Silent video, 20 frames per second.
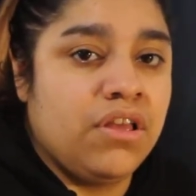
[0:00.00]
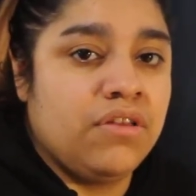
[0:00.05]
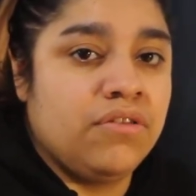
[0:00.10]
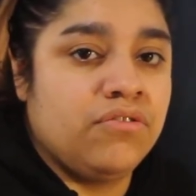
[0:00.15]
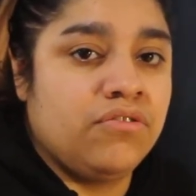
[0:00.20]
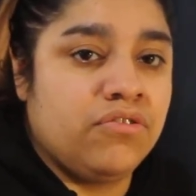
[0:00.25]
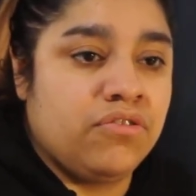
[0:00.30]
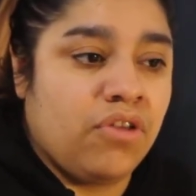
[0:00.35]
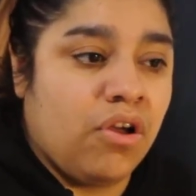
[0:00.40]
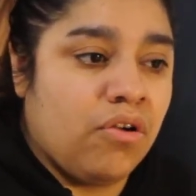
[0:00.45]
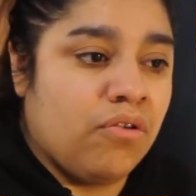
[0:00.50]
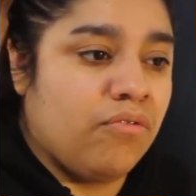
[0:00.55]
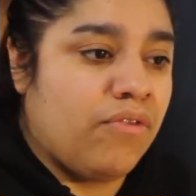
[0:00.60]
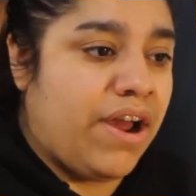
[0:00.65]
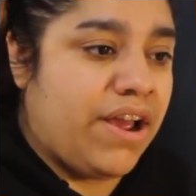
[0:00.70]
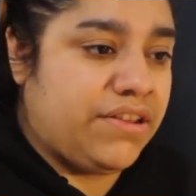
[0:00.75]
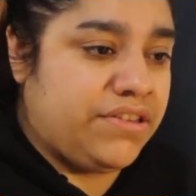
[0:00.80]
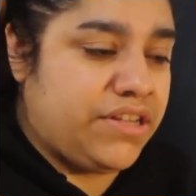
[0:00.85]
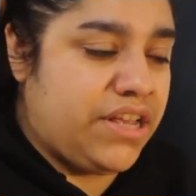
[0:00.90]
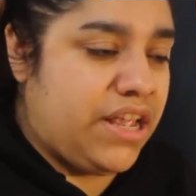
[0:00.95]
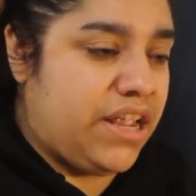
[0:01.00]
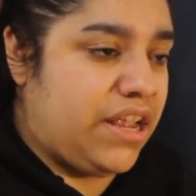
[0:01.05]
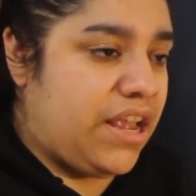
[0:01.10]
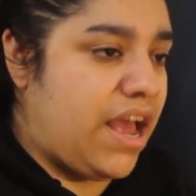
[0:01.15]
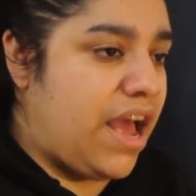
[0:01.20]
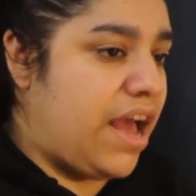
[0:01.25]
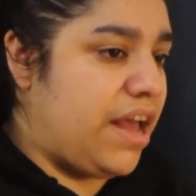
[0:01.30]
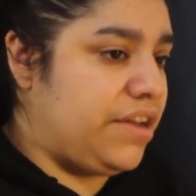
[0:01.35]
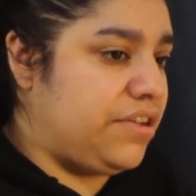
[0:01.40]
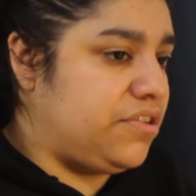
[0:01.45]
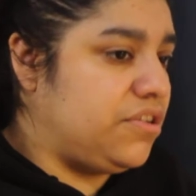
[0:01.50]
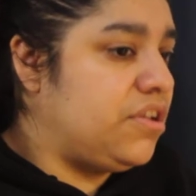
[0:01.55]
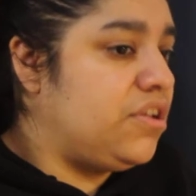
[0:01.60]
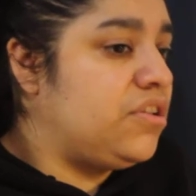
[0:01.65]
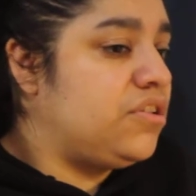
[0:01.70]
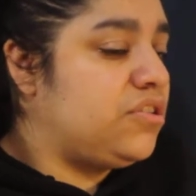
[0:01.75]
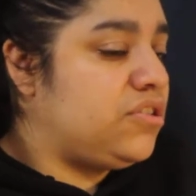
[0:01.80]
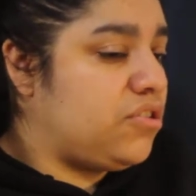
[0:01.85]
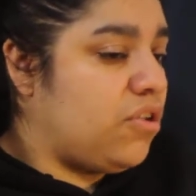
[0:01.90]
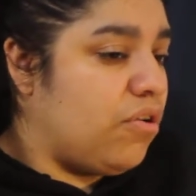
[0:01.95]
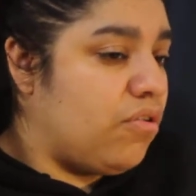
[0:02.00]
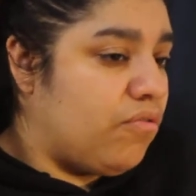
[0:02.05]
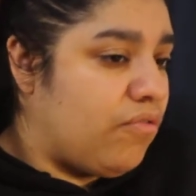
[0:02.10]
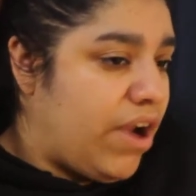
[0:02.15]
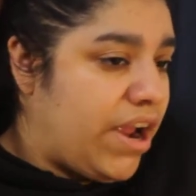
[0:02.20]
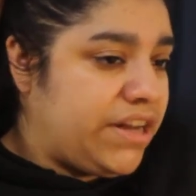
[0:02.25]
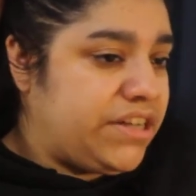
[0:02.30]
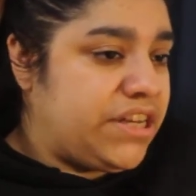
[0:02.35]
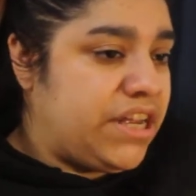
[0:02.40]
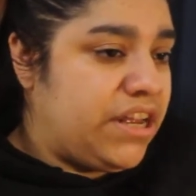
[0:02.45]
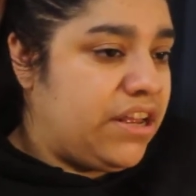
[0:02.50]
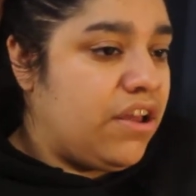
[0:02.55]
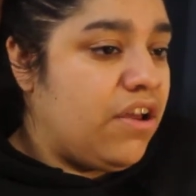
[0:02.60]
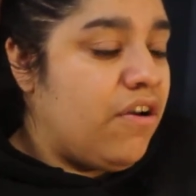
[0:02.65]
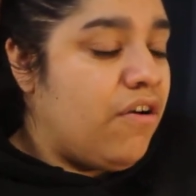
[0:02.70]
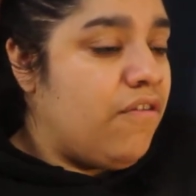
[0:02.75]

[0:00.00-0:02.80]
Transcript: songwriting and songwriting